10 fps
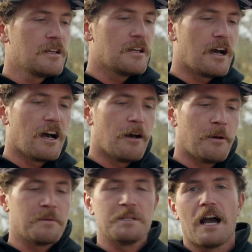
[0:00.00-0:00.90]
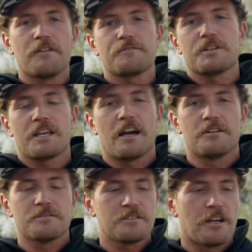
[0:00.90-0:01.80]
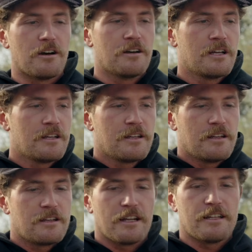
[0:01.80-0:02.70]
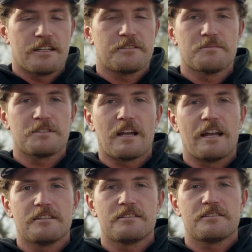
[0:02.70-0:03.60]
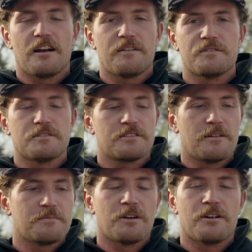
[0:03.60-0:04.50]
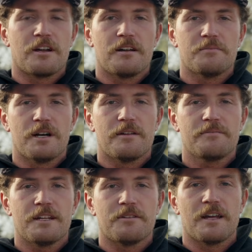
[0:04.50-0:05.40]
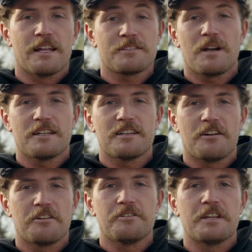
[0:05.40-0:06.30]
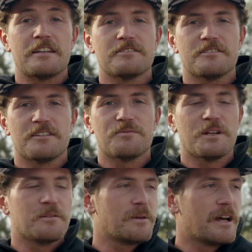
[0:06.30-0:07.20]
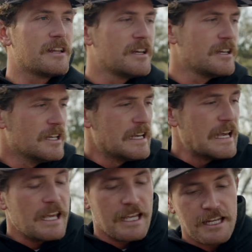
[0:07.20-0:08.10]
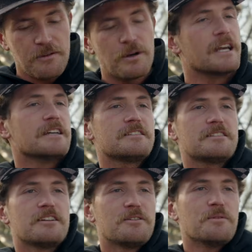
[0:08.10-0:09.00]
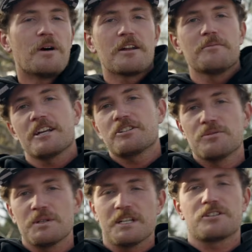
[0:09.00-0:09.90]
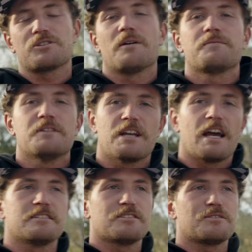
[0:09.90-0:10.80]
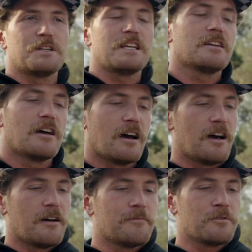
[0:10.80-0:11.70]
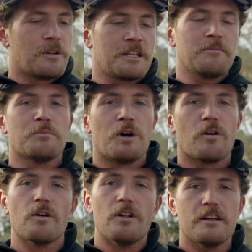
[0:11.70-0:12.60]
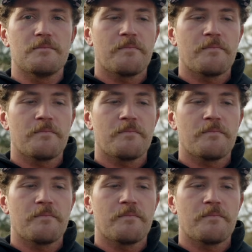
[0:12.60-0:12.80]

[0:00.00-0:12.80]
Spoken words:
I've been down for the count, so I got like some sinus stuff or something going on. But anyway, that's why I sounded all nasally and weird. But anyways, we wanted to make sure we did a Shroud for you guys this week. We want to keep the ball rolling